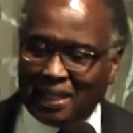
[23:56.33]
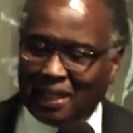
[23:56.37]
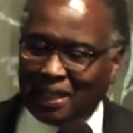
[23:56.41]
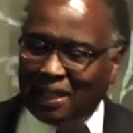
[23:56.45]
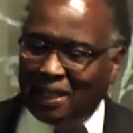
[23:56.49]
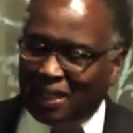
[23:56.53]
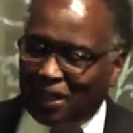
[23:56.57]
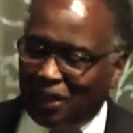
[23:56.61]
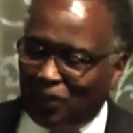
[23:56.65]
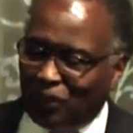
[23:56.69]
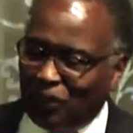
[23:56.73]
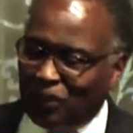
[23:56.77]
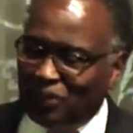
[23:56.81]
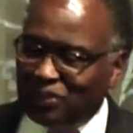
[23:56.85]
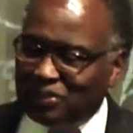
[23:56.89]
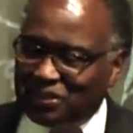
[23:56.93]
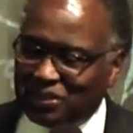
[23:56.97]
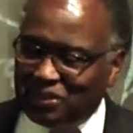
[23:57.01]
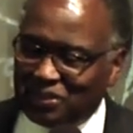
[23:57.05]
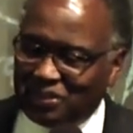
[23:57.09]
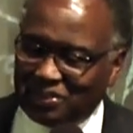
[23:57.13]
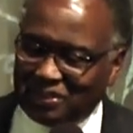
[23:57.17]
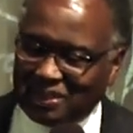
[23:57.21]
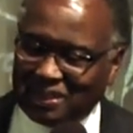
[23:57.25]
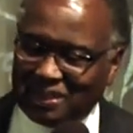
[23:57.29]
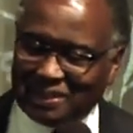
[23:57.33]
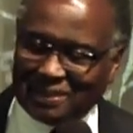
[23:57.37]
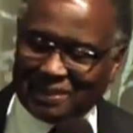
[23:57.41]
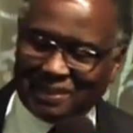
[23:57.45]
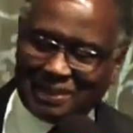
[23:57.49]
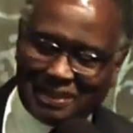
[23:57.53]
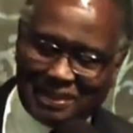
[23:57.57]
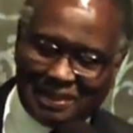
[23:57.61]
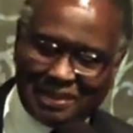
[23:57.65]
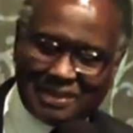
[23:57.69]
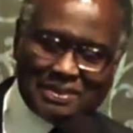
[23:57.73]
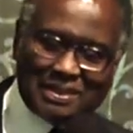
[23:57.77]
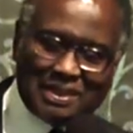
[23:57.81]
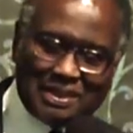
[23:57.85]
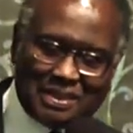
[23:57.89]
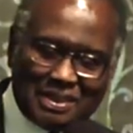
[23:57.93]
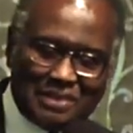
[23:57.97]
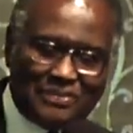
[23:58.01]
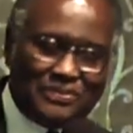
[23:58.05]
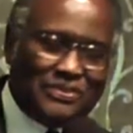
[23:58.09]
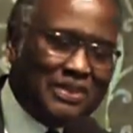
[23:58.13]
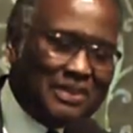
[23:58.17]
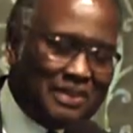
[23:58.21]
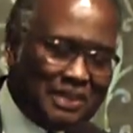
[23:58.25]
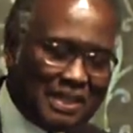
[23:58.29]
And I want you, to, Denise, to
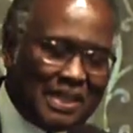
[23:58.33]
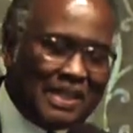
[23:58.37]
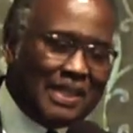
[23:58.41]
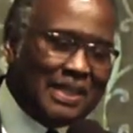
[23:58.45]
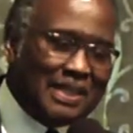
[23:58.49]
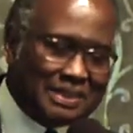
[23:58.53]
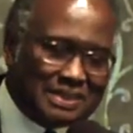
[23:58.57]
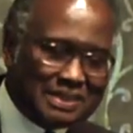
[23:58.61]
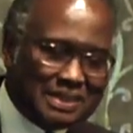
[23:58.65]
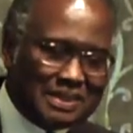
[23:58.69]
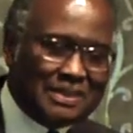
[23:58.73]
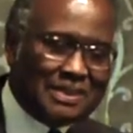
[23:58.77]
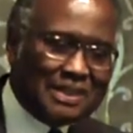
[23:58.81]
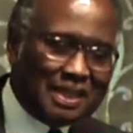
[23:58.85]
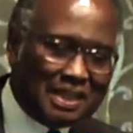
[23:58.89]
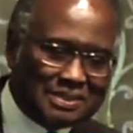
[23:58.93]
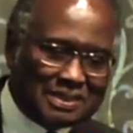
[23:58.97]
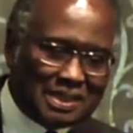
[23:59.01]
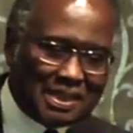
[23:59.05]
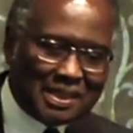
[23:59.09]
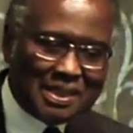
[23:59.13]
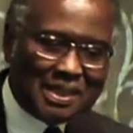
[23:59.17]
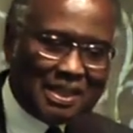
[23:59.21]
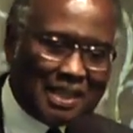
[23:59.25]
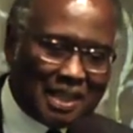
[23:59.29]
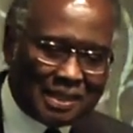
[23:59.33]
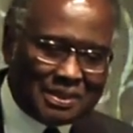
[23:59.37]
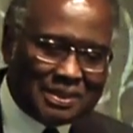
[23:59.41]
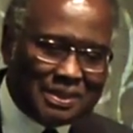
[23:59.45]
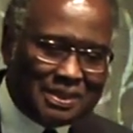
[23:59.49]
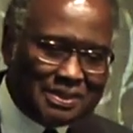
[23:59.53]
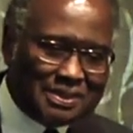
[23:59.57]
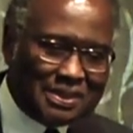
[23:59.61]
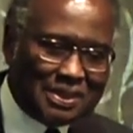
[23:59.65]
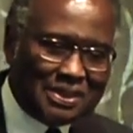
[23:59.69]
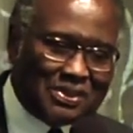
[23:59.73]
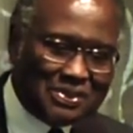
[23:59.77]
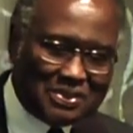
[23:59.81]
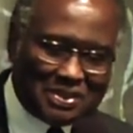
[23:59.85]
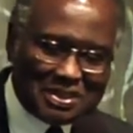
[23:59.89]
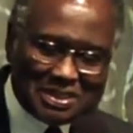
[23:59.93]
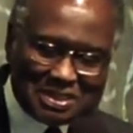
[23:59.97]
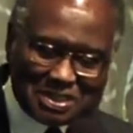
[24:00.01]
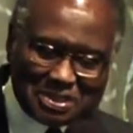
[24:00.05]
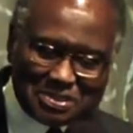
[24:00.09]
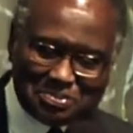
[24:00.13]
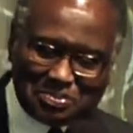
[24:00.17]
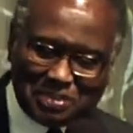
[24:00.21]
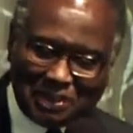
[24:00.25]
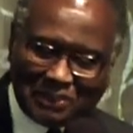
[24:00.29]
lift your hands. Uh, God, I, I hear the Holy
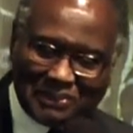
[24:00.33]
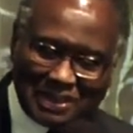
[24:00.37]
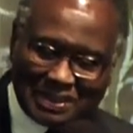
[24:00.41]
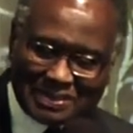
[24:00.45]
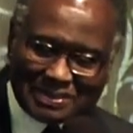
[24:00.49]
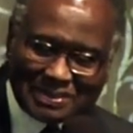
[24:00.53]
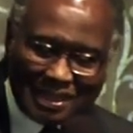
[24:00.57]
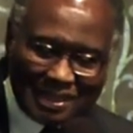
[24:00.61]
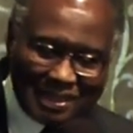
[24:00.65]
Spirit.